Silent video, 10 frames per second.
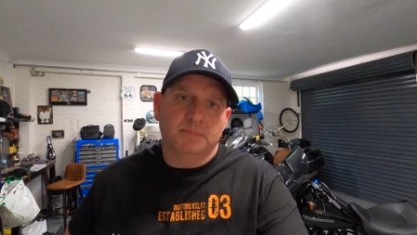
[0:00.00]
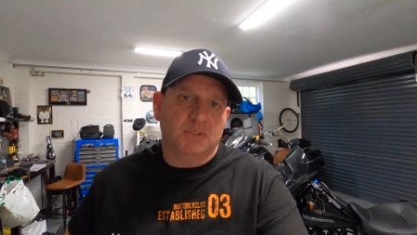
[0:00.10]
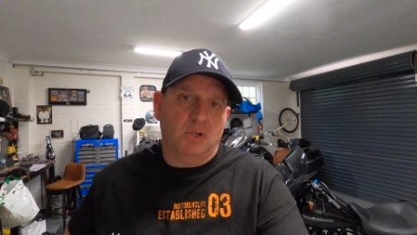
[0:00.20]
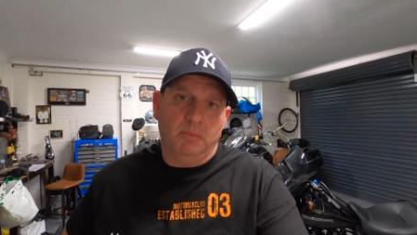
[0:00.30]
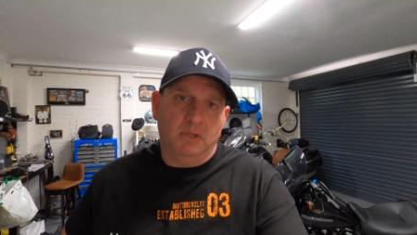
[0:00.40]

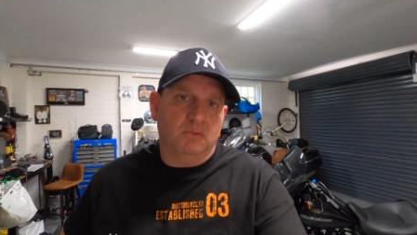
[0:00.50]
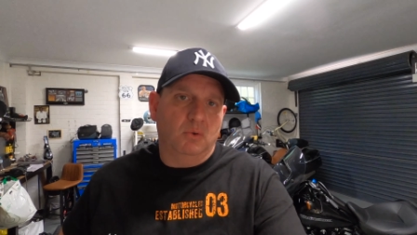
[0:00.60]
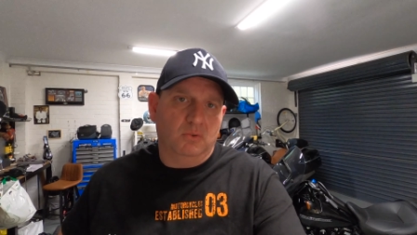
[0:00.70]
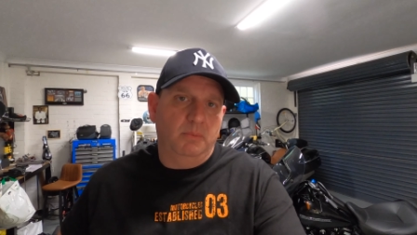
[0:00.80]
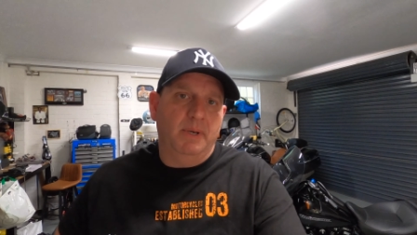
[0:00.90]
So I'm going to
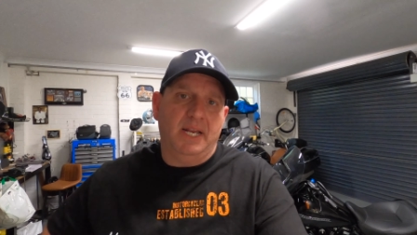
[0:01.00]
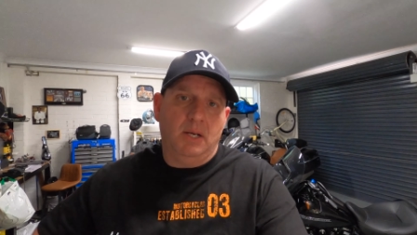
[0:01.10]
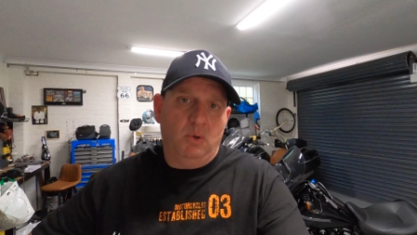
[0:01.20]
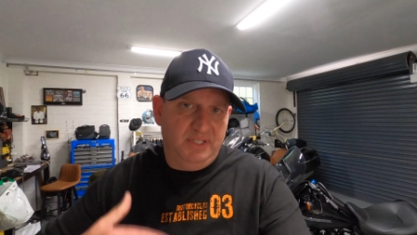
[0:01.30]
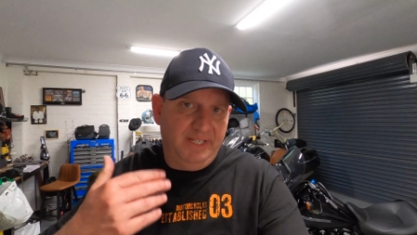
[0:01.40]
talk to you about
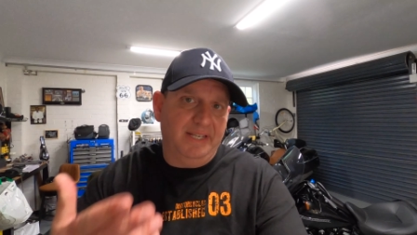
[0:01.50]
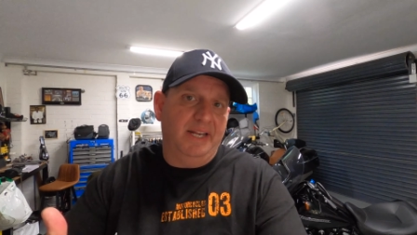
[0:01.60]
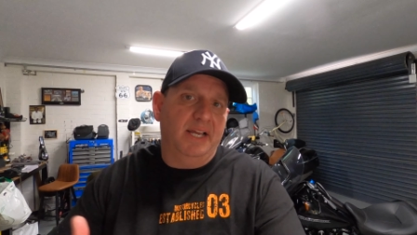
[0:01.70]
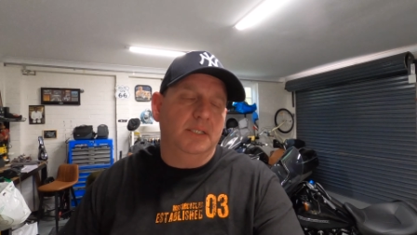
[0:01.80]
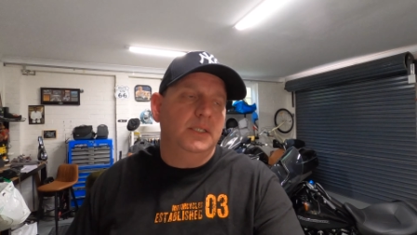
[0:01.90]
how I deck it
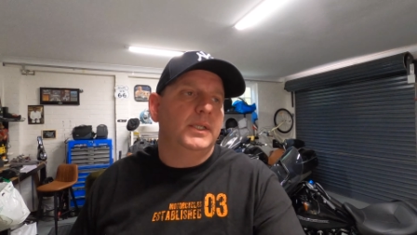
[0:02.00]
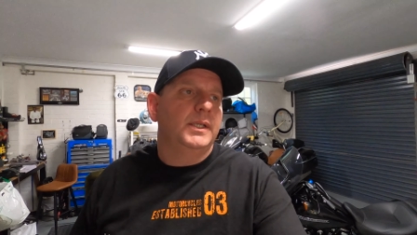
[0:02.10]
out,